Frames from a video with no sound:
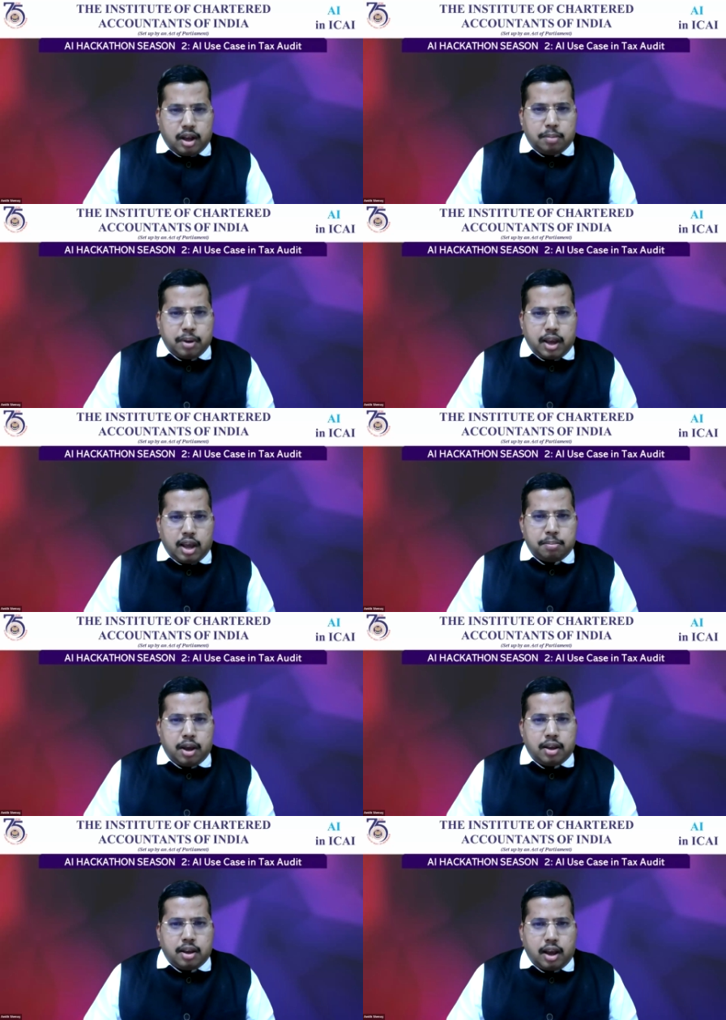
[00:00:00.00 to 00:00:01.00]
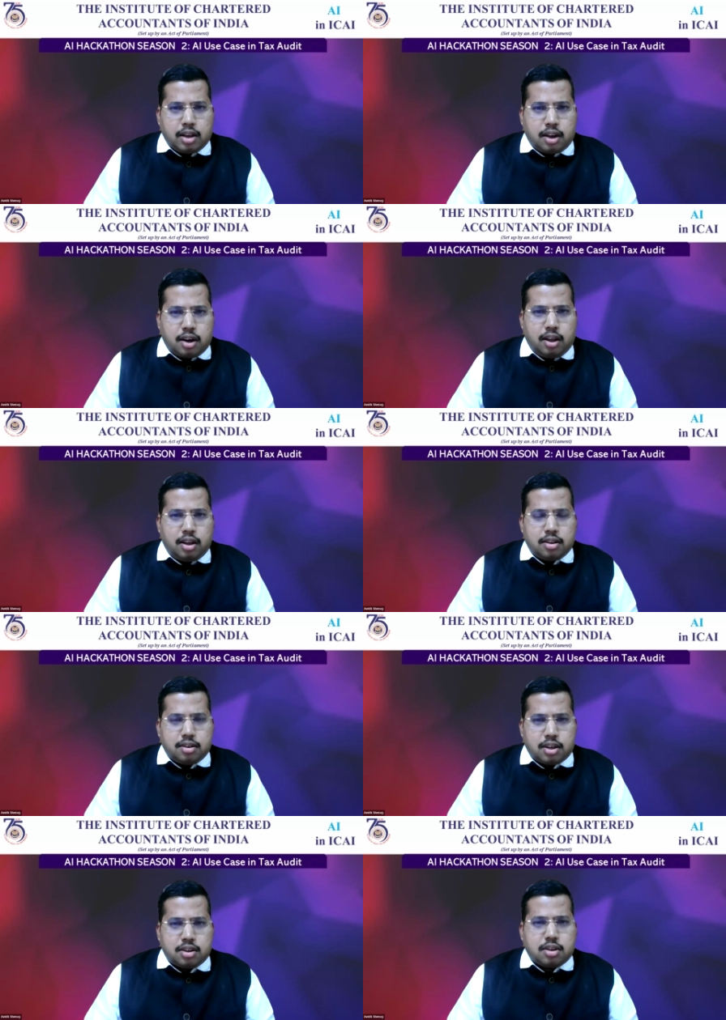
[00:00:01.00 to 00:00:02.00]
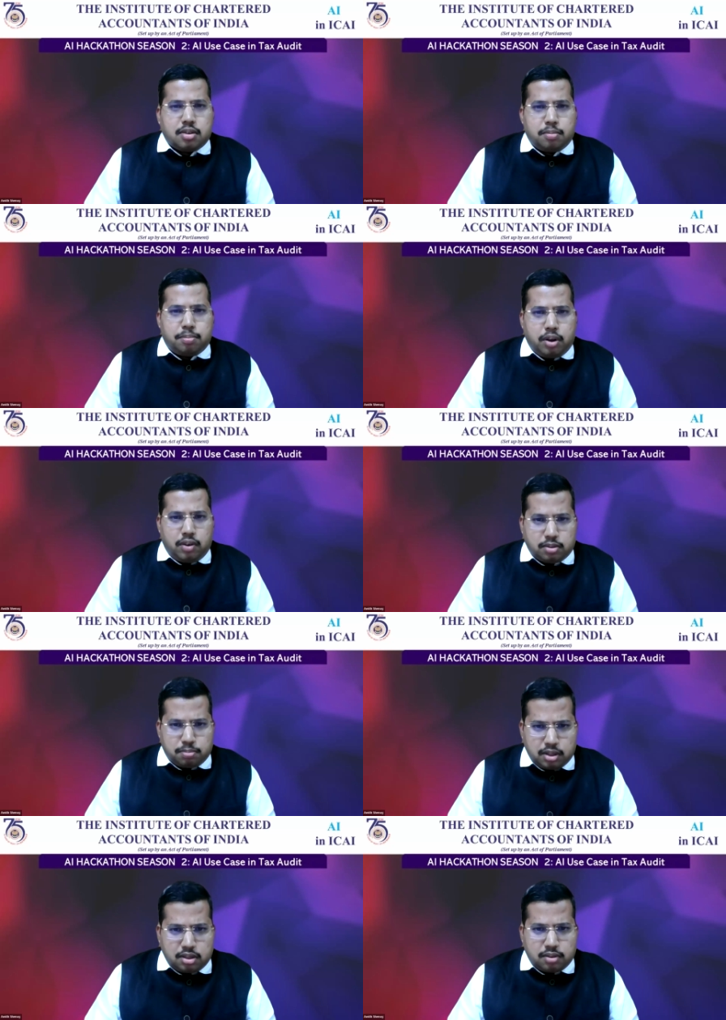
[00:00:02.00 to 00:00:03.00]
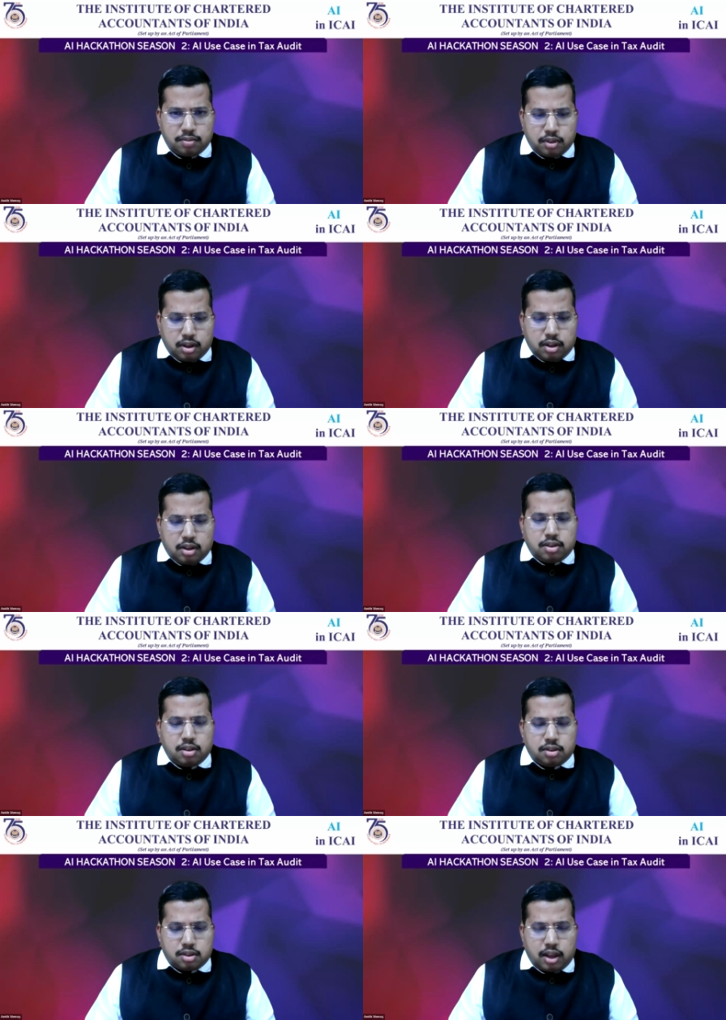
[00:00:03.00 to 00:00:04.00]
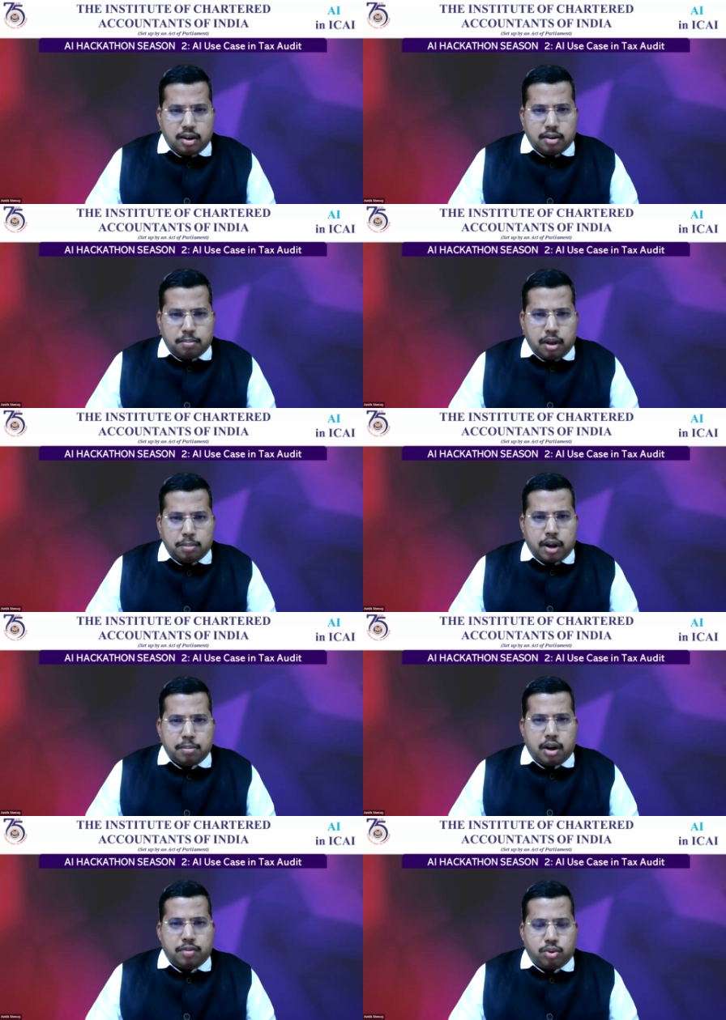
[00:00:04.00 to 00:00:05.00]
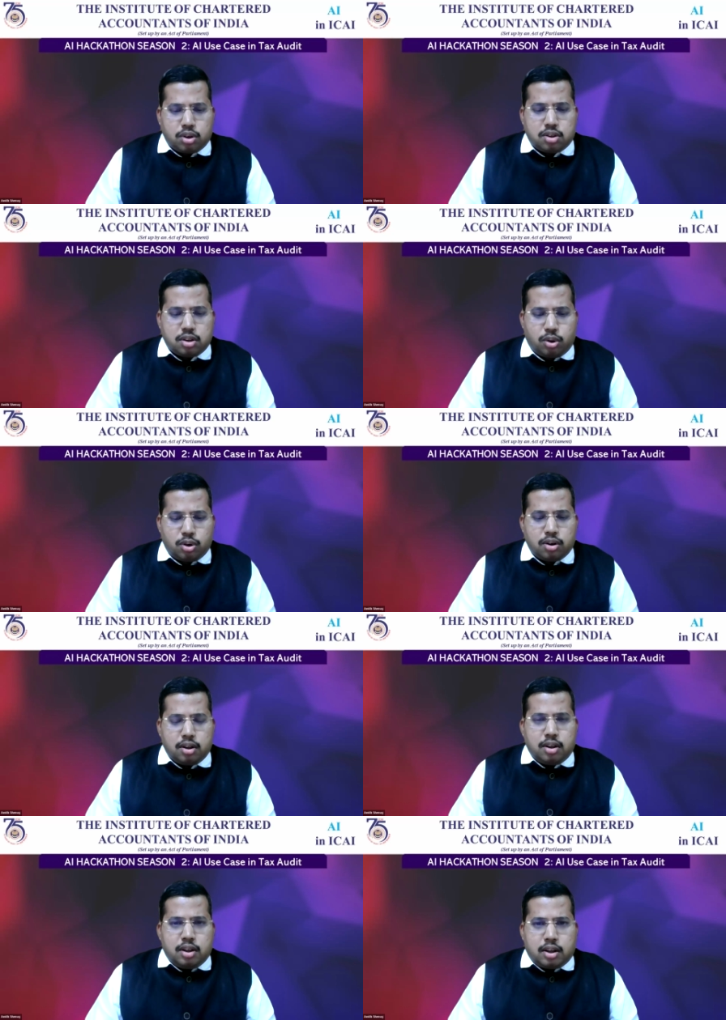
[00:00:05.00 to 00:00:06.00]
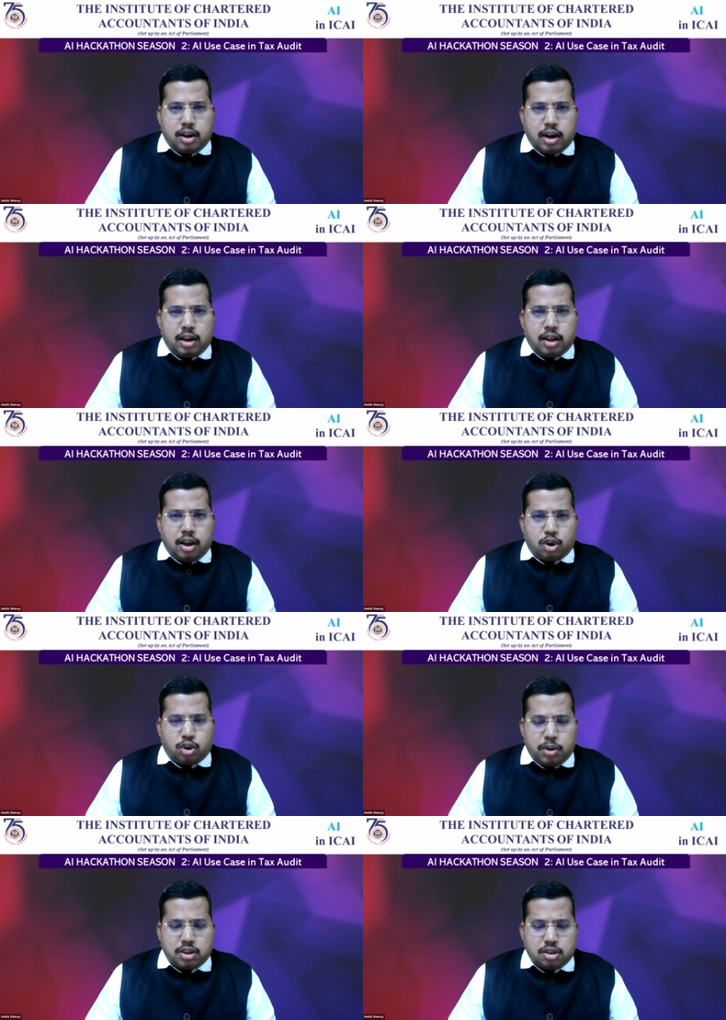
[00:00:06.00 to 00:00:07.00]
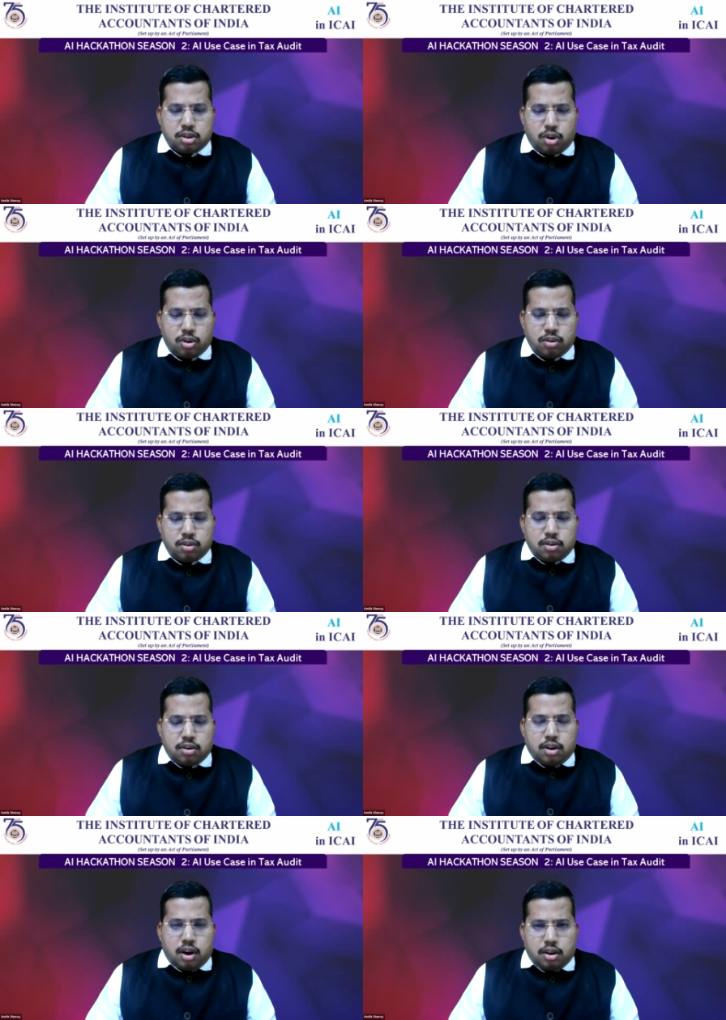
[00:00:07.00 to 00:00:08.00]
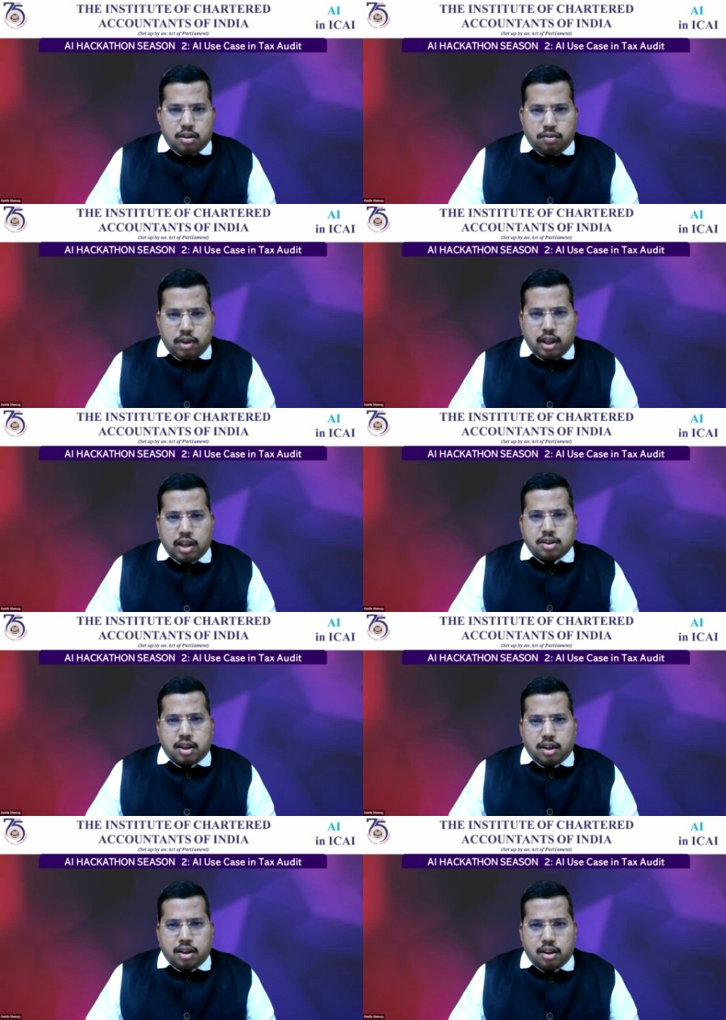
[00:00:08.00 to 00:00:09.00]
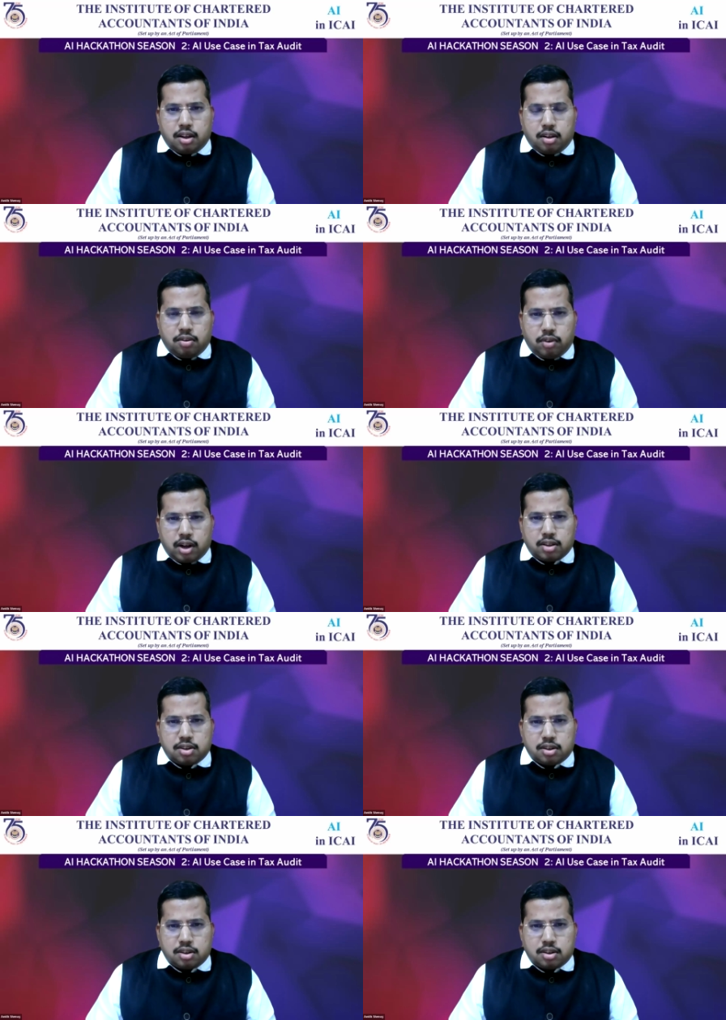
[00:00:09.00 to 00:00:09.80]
I began my AI journey just previous month. Since then, my primary focus is on creating automations on various works